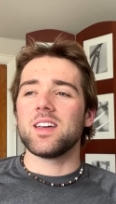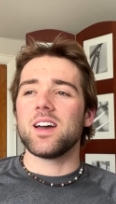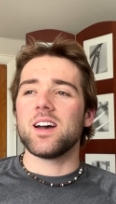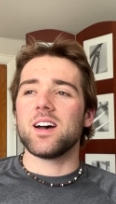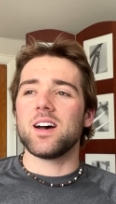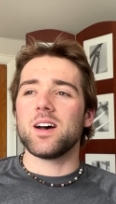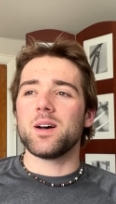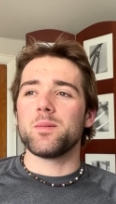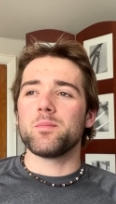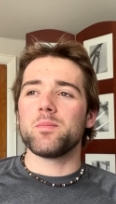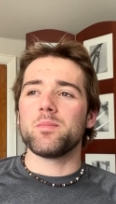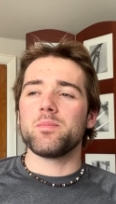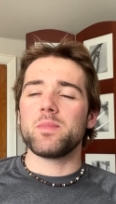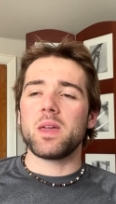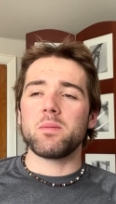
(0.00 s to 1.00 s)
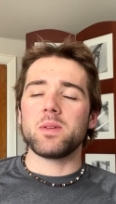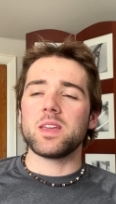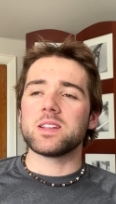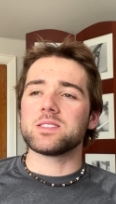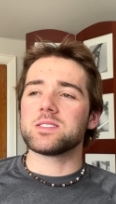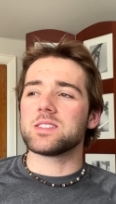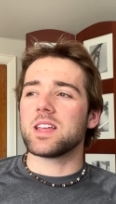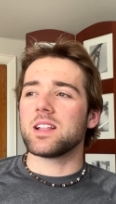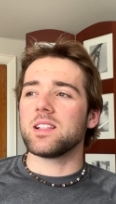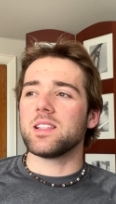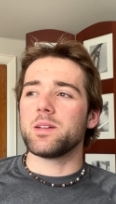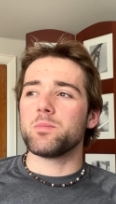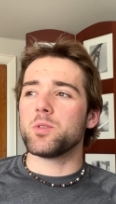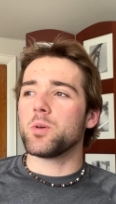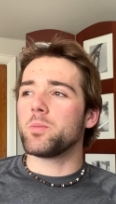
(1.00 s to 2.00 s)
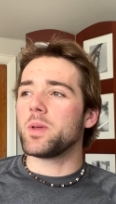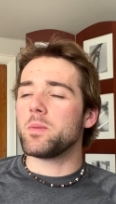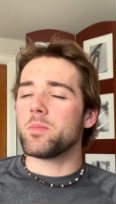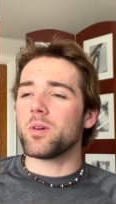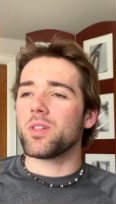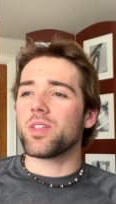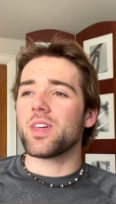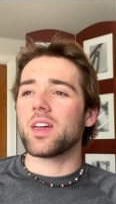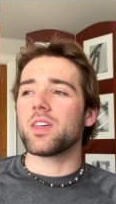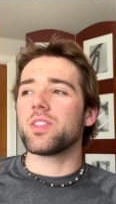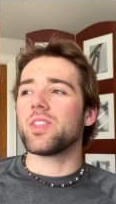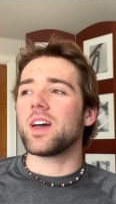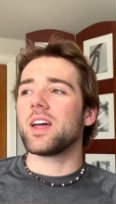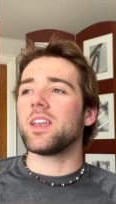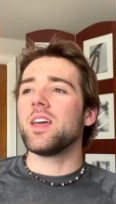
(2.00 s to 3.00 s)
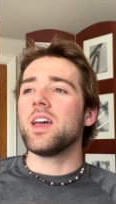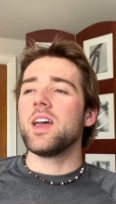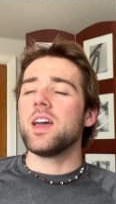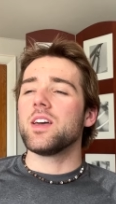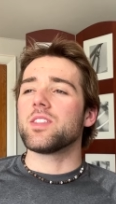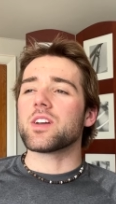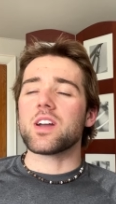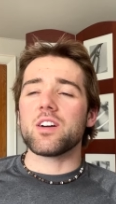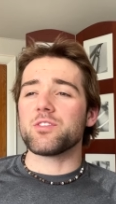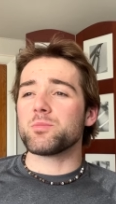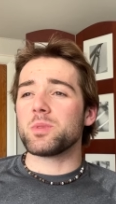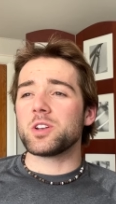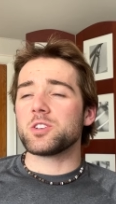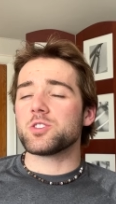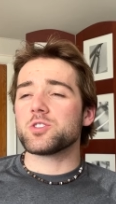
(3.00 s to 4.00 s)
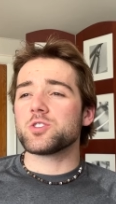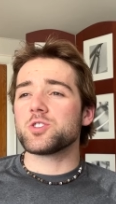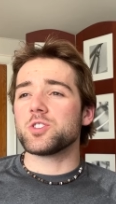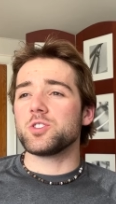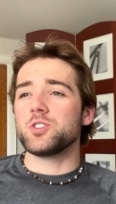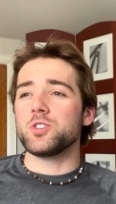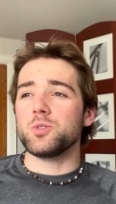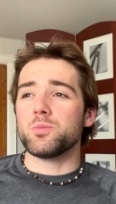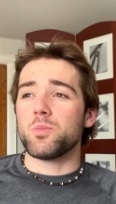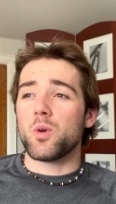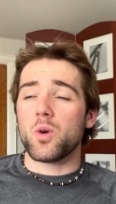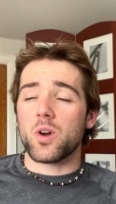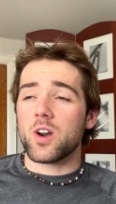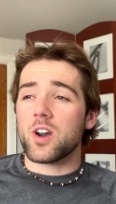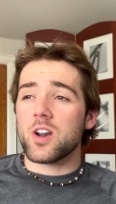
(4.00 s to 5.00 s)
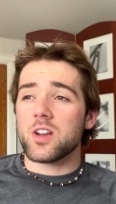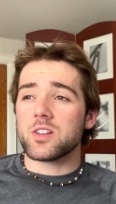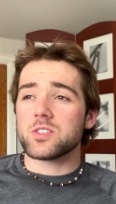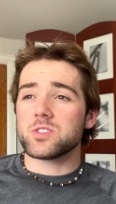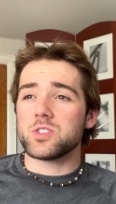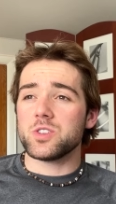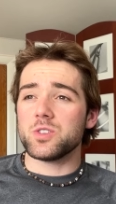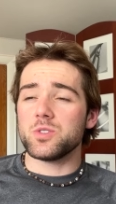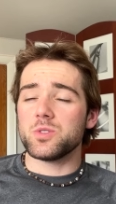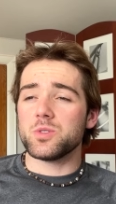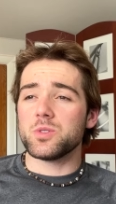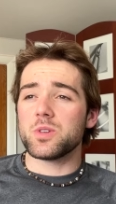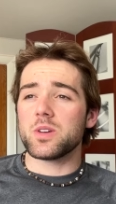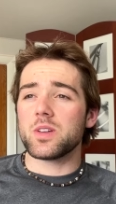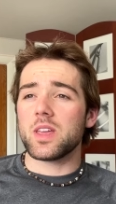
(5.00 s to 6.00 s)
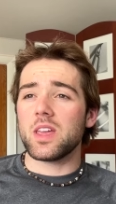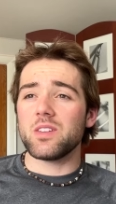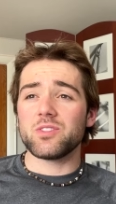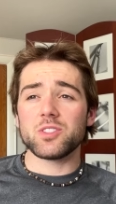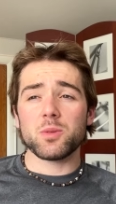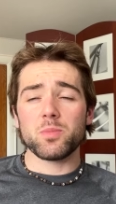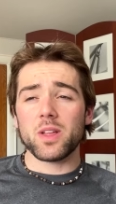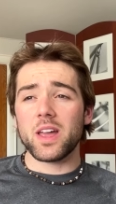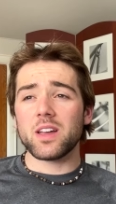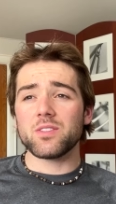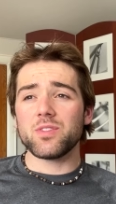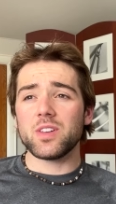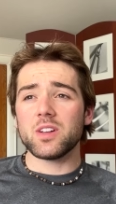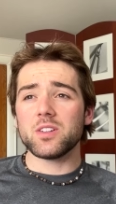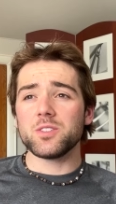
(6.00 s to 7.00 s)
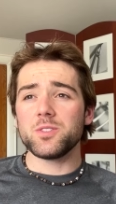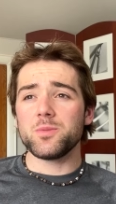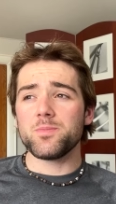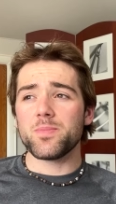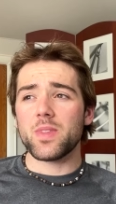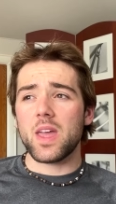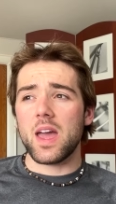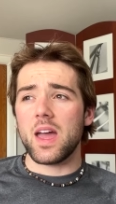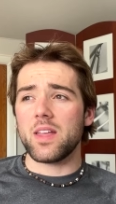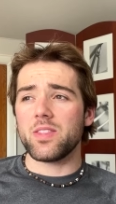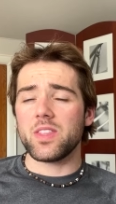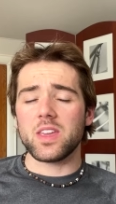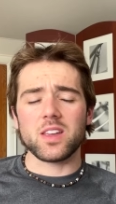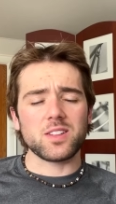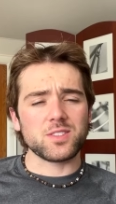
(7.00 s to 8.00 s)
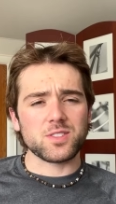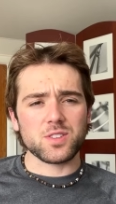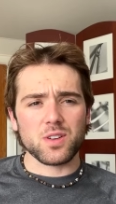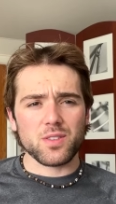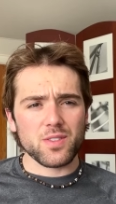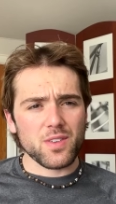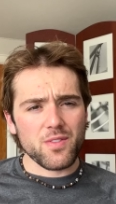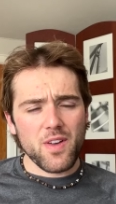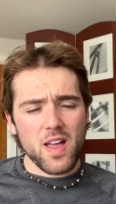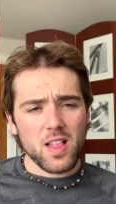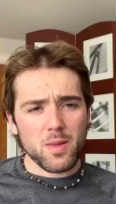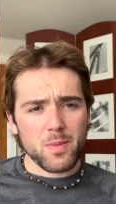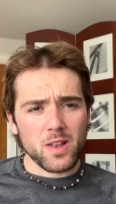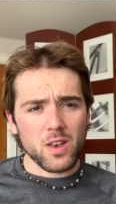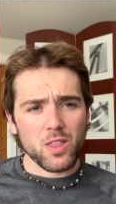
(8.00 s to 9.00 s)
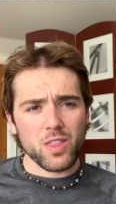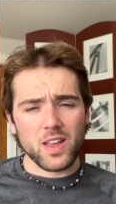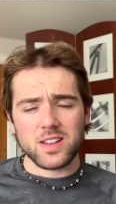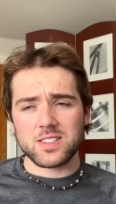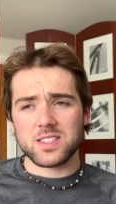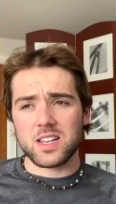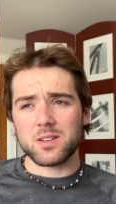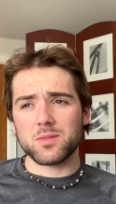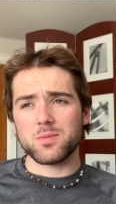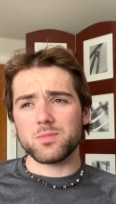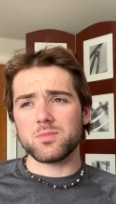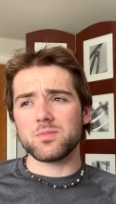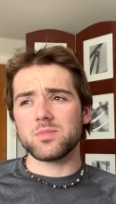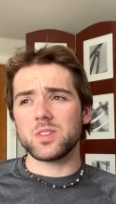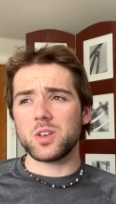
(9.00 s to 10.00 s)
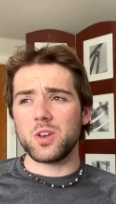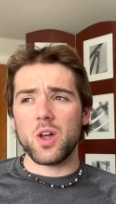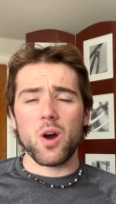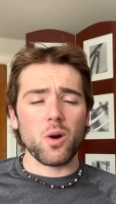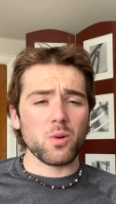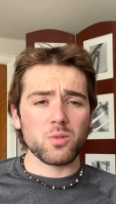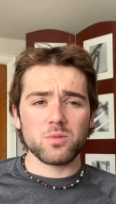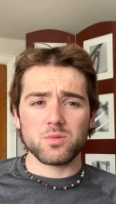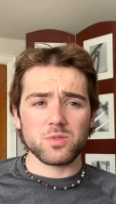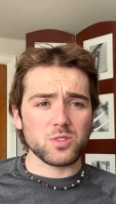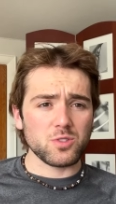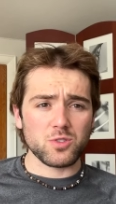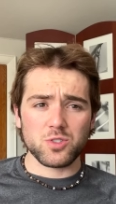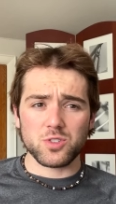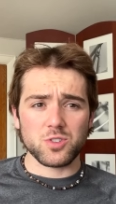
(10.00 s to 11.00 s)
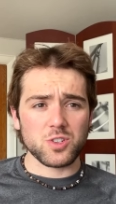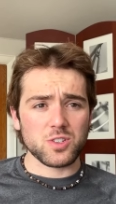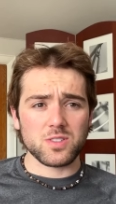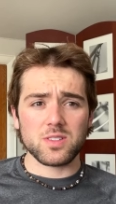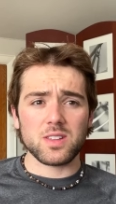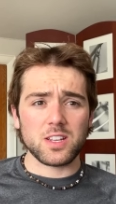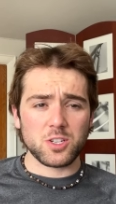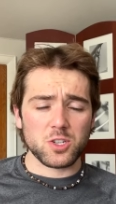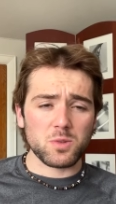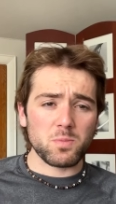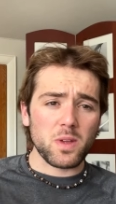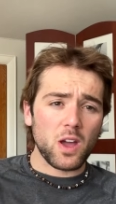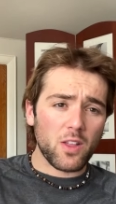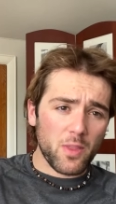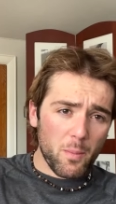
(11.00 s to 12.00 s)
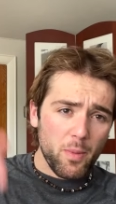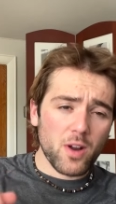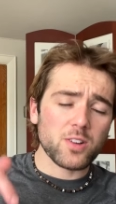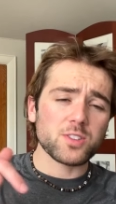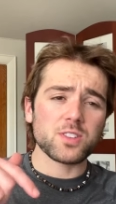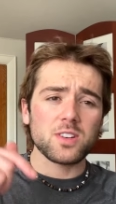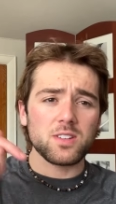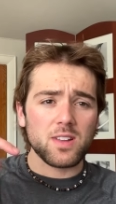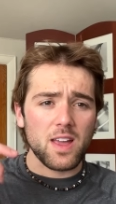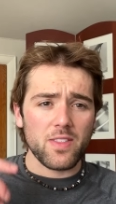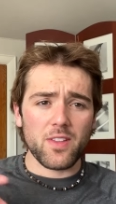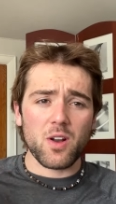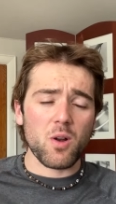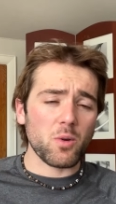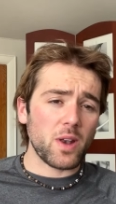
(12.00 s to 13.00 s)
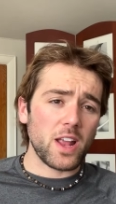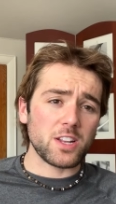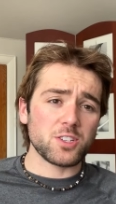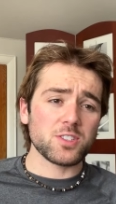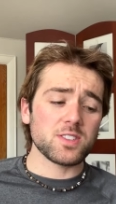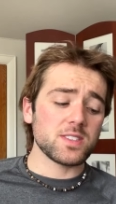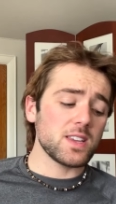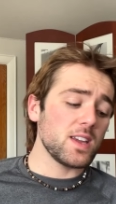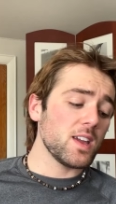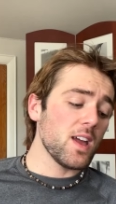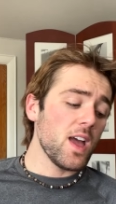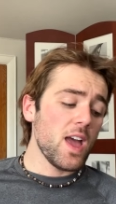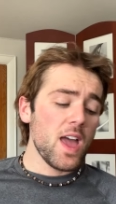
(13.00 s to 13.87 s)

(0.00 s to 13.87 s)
um, maybe it's that liberal people think that the government should do more to even the playing field, and the conservative element thinks that, you know, you should just, it should be on the person and their own agency.